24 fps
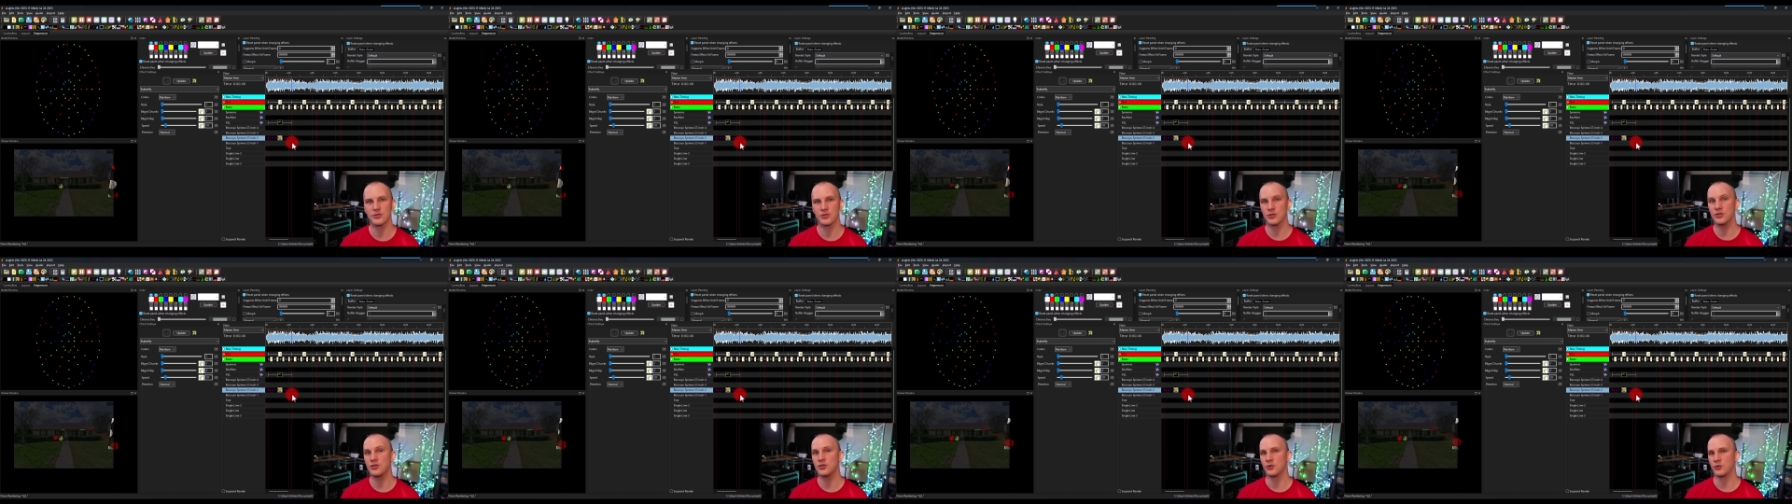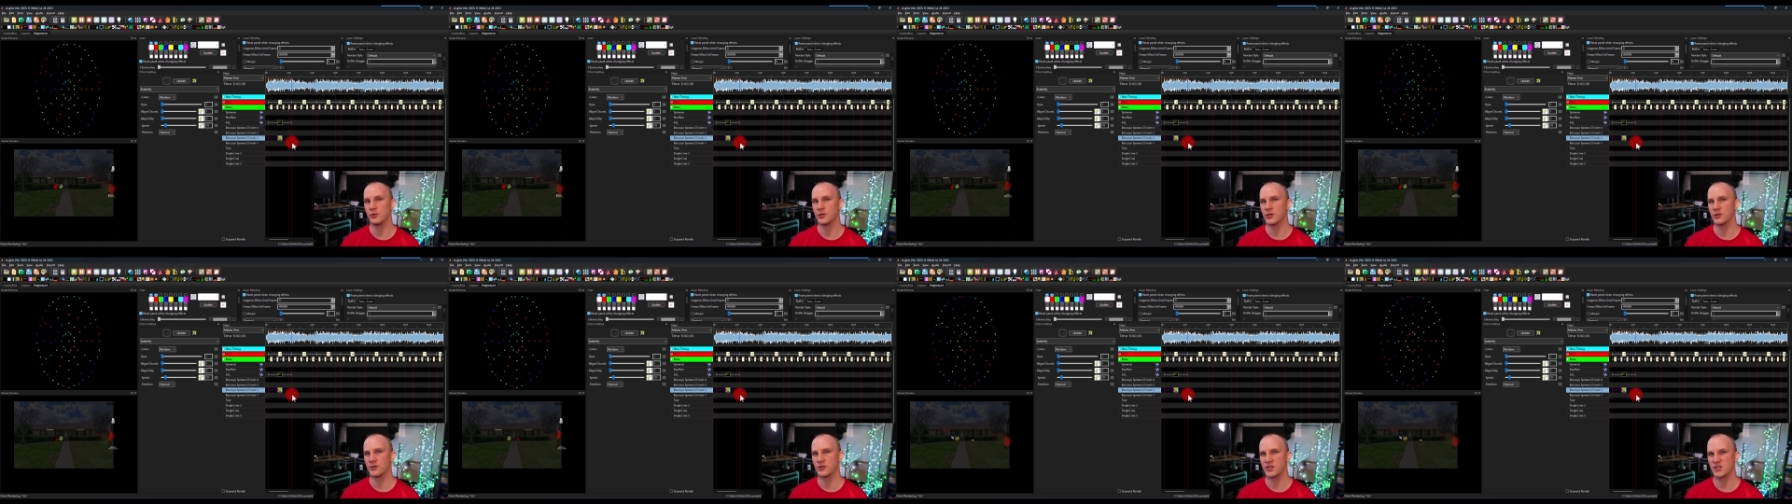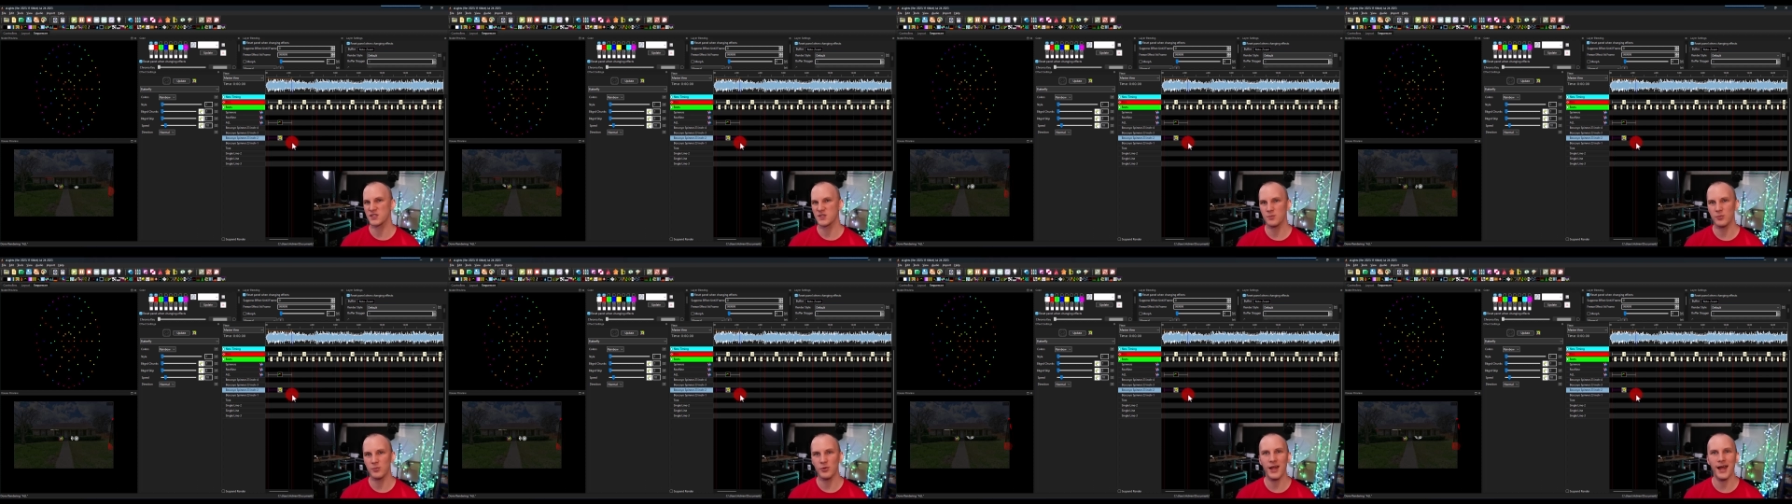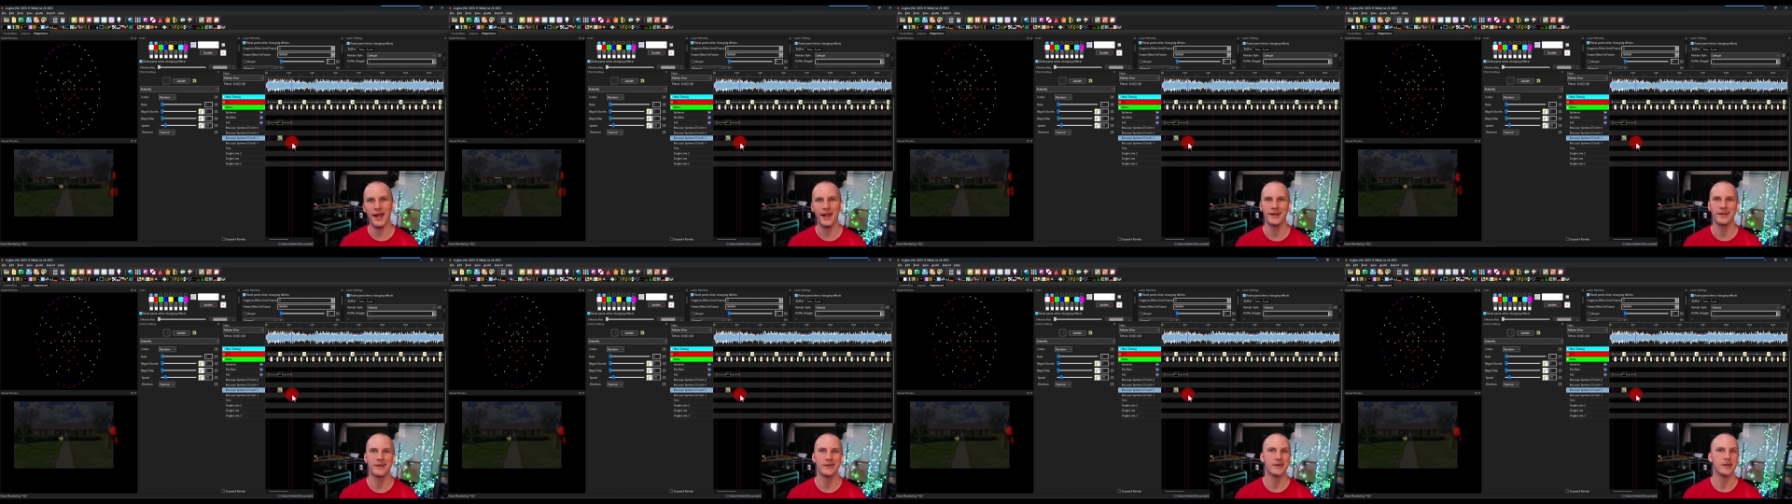to your
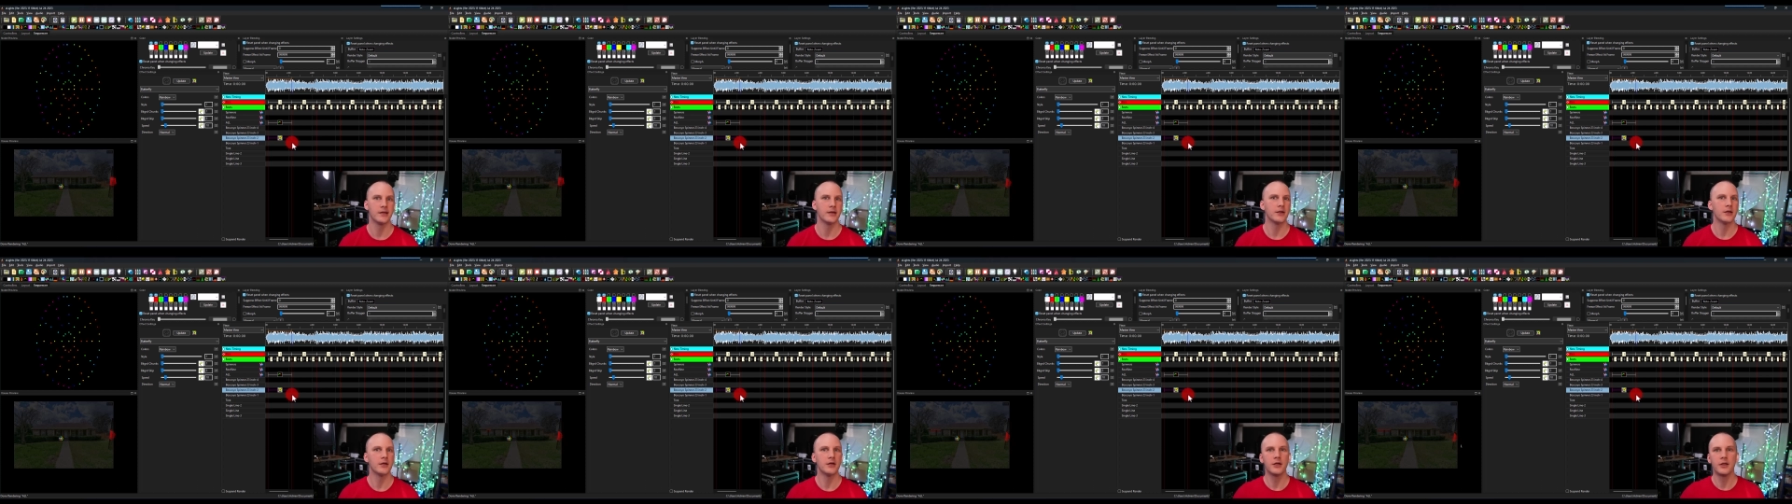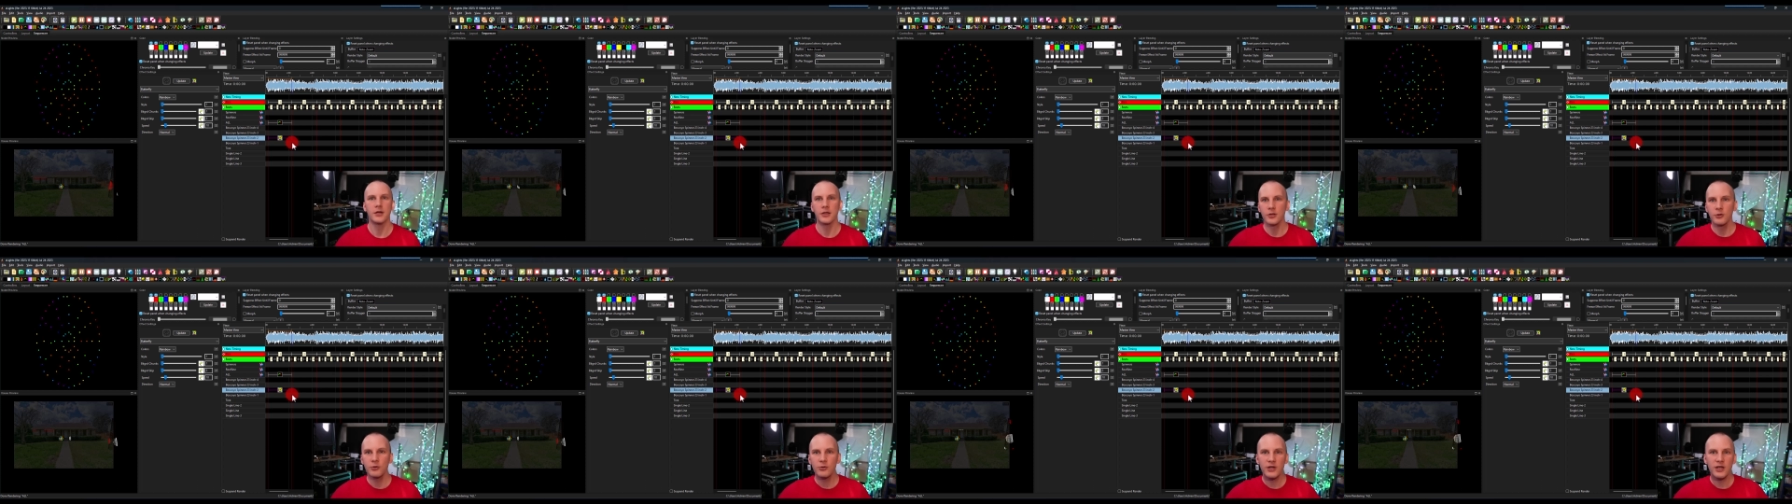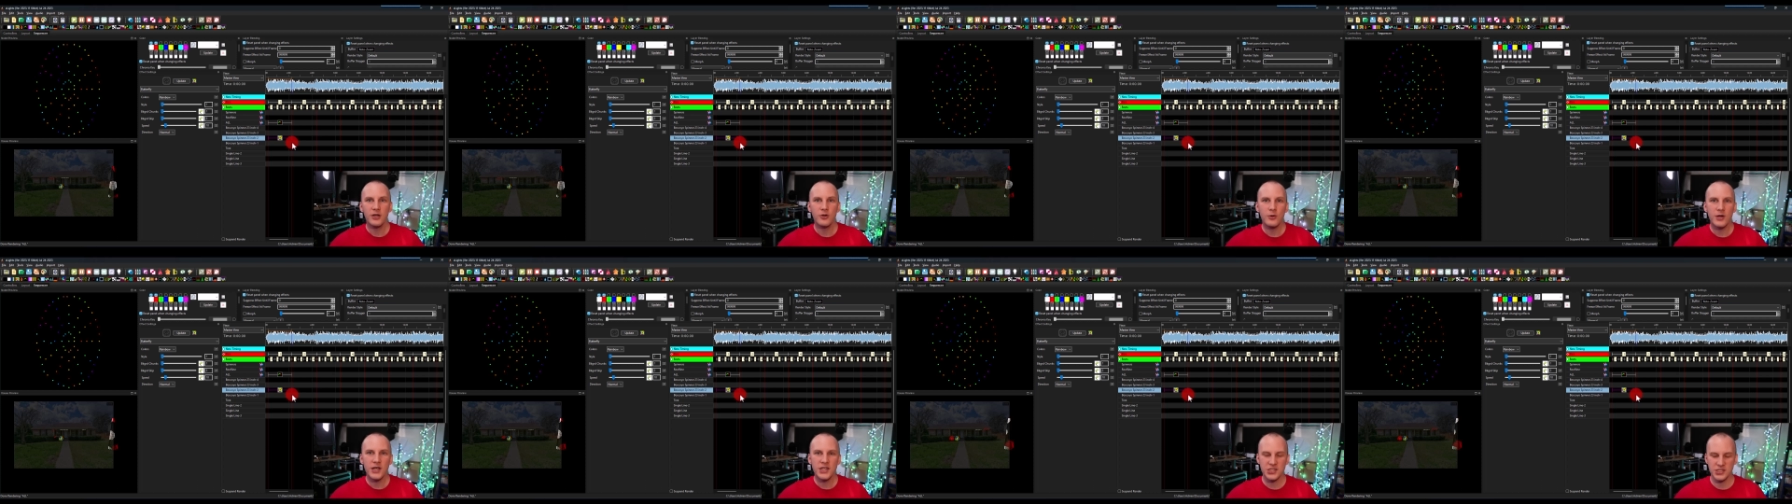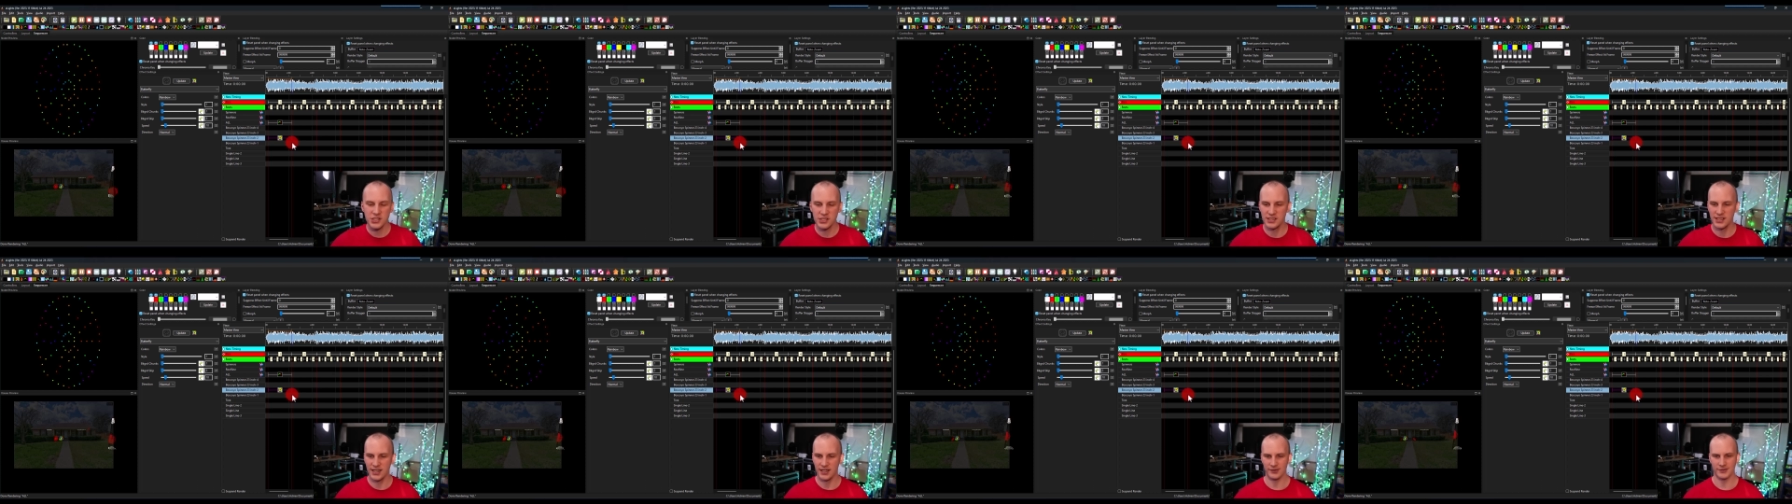display? Great question,
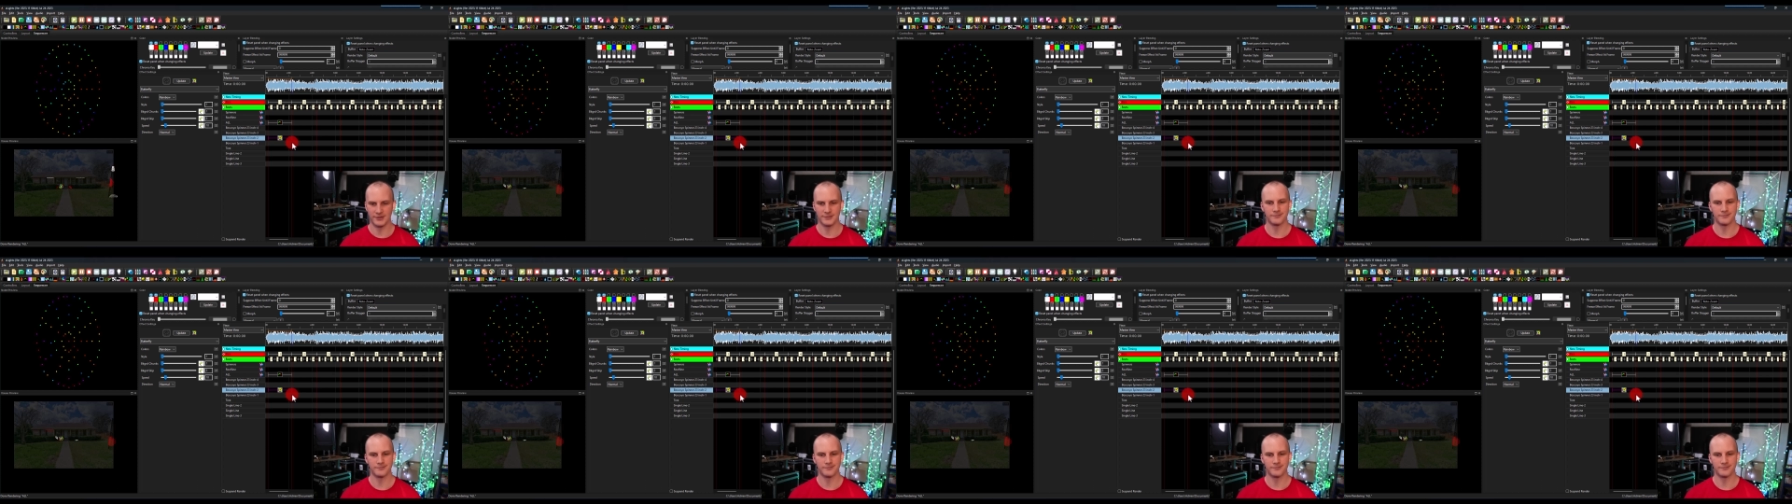David.